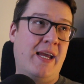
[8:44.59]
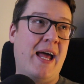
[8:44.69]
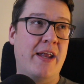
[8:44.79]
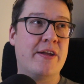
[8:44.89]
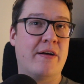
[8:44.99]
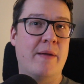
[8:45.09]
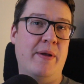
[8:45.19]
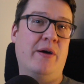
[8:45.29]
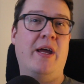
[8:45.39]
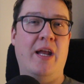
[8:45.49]
Canada, I'd be
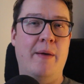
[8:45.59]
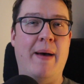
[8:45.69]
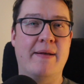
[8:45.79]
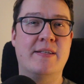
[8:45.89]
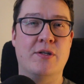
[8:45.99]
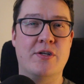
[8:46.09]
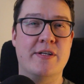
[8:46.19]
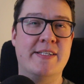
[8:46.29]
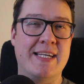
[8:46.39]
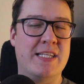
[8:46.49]
looking at about
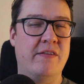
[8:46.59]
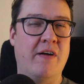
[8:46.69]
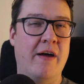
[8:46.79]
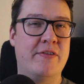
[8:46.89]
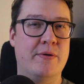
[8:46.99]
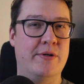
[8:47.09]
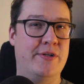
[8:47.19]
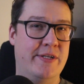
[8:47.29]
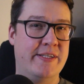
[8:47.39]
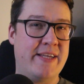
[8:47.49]
$165 to
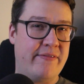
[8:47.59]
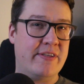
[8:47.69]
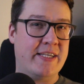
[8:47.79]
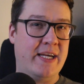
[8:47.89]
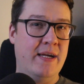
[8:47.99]
$170.